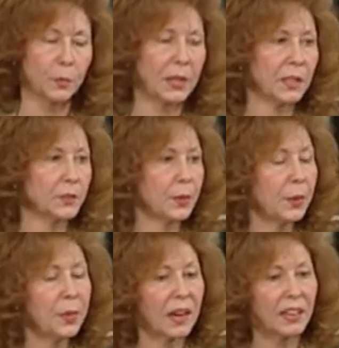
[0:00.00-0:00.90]
because
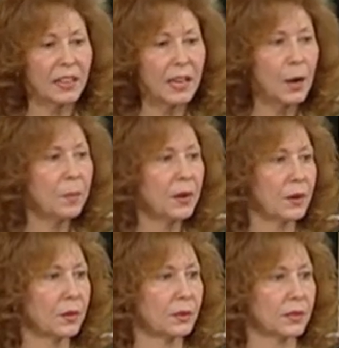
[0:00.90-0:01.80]
they're the
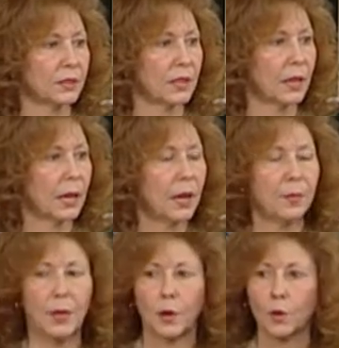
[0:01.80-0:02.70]
chemicals
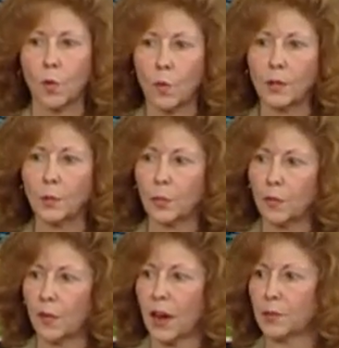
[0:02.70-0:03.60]
that are going to
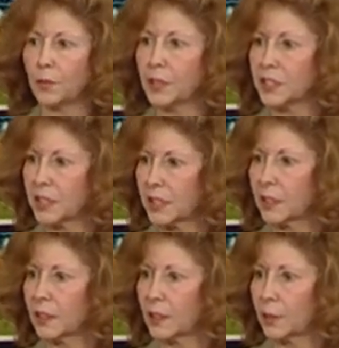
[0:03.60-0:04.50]
provide for the
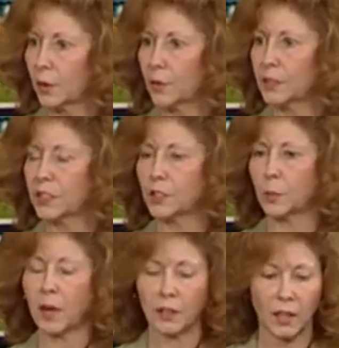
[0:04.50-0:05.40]
signaling in the nervous
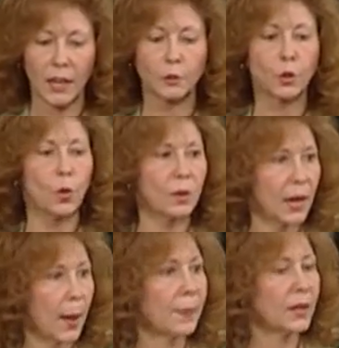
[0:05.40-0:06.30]
system,
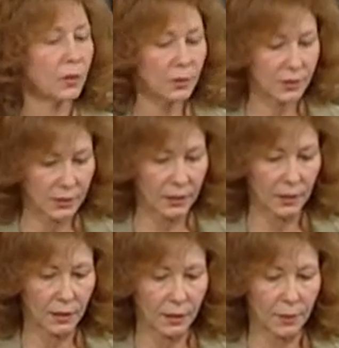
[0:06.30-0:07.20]
electrochemical
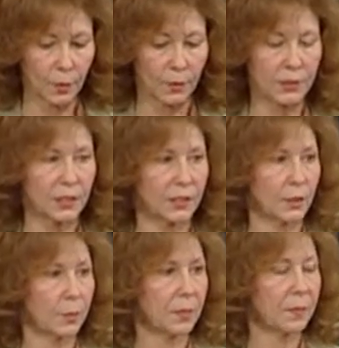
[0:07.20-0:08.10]
signaling in the nervous
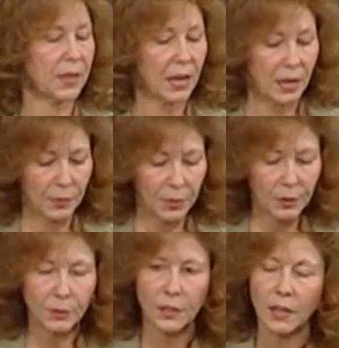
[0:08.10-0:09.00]
system.
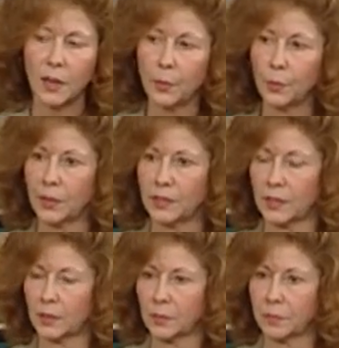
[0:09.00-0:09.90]
There's another
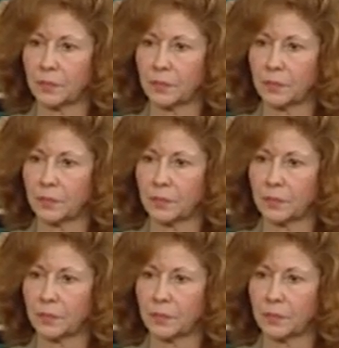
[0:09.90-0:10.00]
reason.